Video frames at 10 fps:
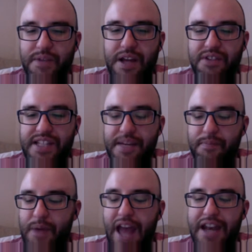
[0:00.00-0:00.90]
That was like
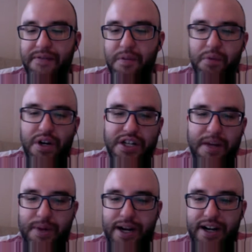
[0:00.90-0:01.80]
the end of the British
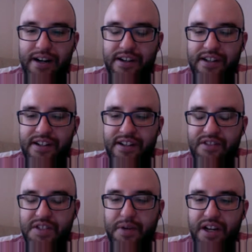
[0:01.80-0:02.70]
Empire, which
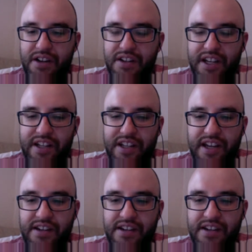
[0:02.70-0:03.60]
is probably a good thing in the
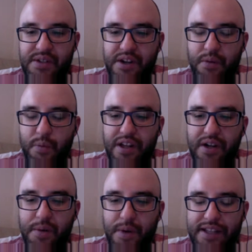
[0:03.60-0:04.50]
end that we started whittling
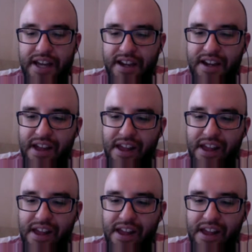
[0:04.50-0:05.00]
away at that.